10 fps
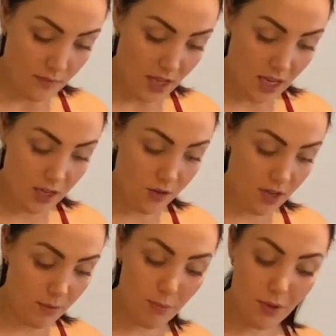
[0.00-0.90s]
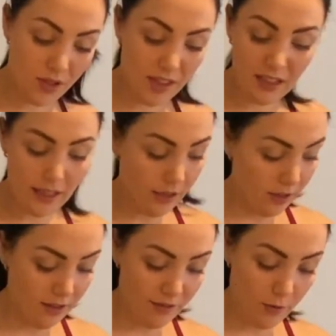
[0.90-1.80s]
And you can put the lid
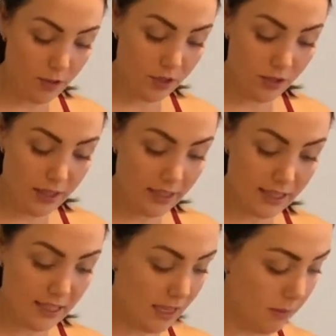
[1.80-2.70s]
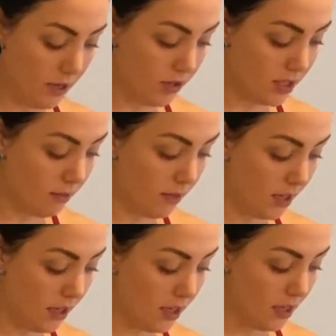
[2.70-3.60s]
on if you want to like steam it or something.